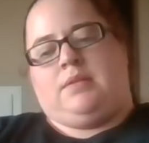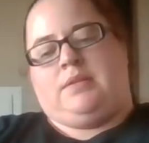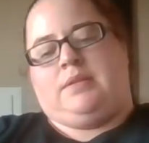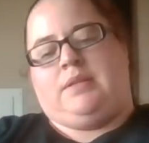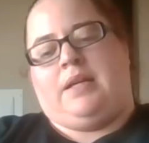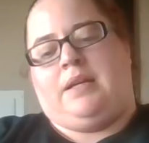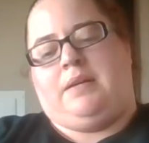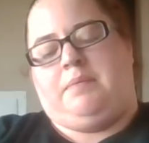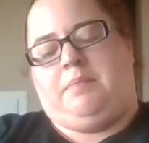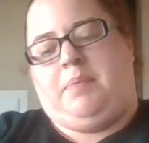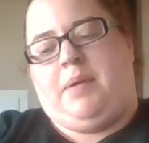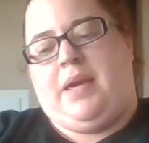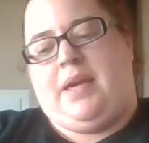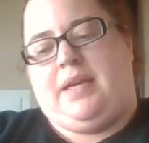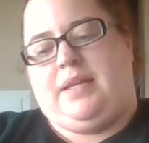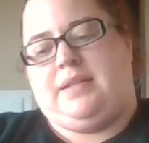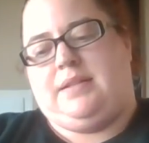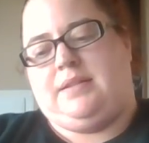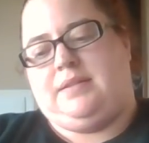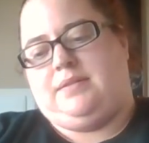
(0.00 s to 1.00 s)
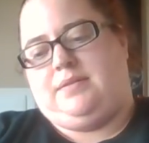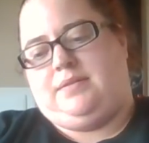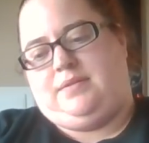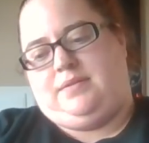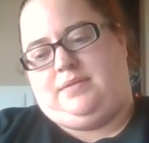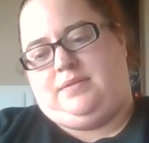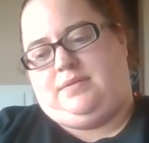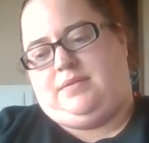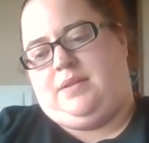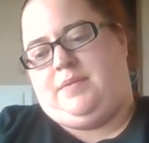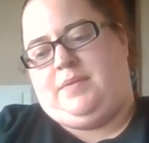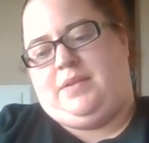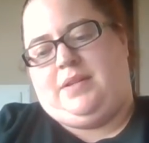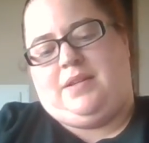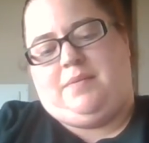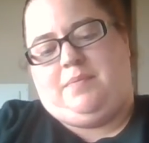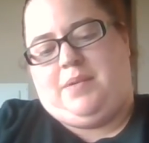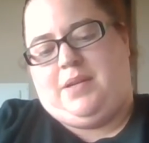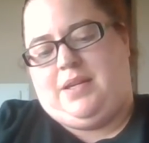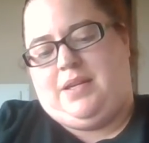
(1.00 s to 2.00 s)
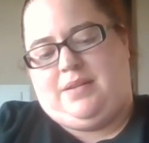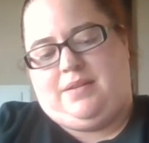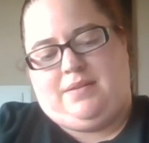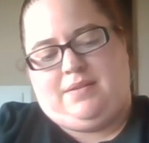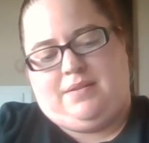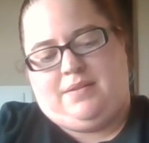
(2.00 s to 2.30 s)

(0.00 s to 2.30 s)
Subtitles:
That paint, I mean not paint,